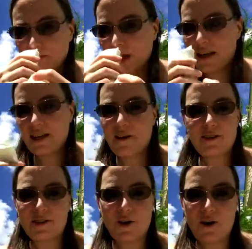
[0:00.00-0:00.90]
I can
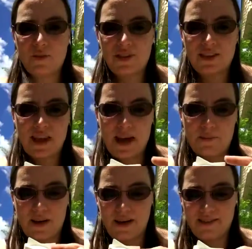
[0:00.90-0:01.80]
already smell it with the
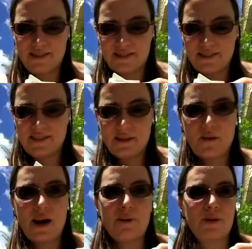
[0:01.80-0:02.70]
cap on.
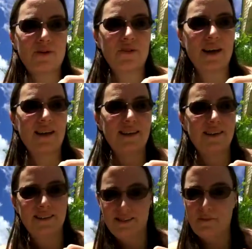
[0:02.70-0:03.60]
Oh, hi, butterfly.
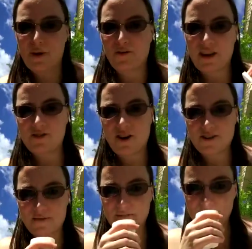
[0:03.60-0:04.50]
Butterflies are
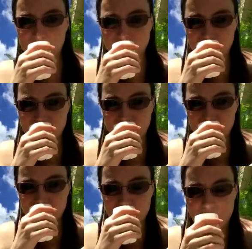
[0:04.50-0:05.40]
awesome.
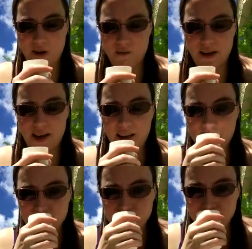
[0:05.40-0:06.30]
Oh my god.
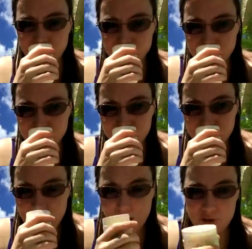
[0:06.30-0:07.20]

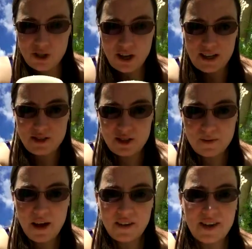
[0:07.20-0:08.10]
I wish you guys could
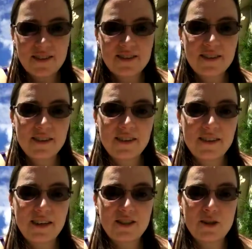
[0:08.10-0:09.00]
smell this.
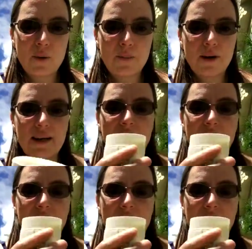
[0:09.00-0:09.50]
It's so pretty.